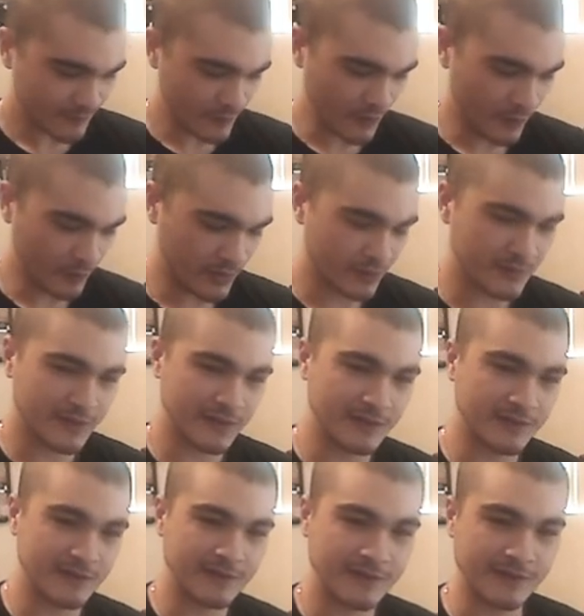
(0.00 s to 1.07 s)
Well,
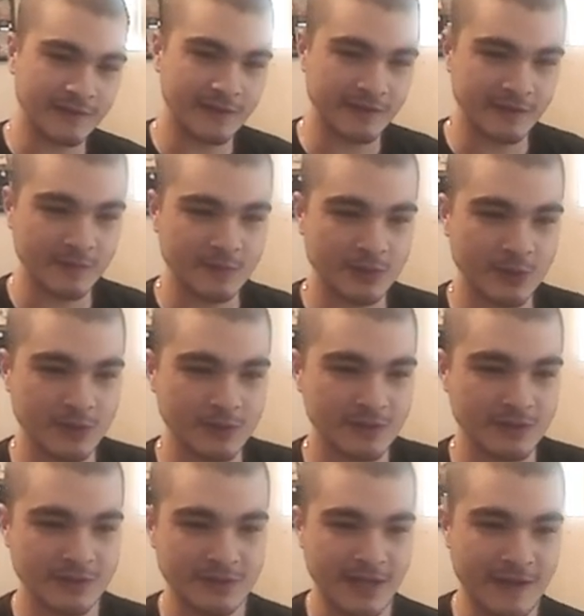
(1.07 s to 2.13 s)
the system shouldn't
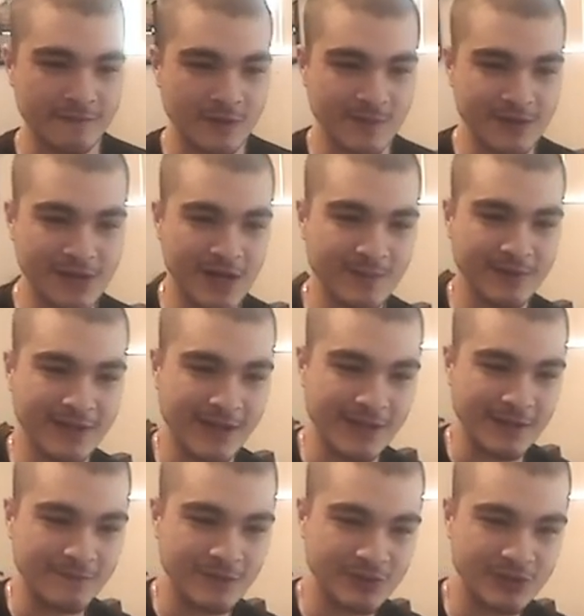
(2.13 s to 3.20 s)
have to be complicated.
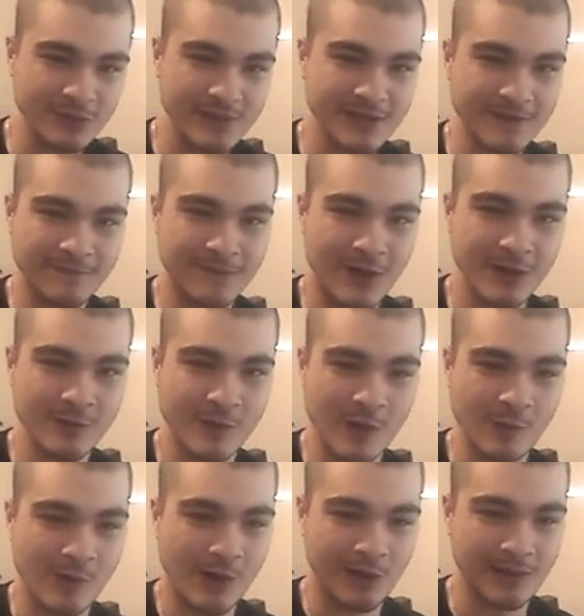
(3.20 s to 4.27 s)
If you're doing a follower
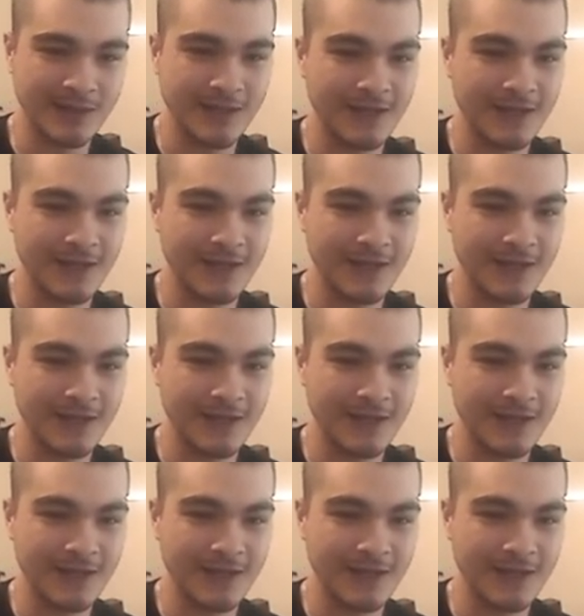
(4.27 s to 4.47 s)
wall,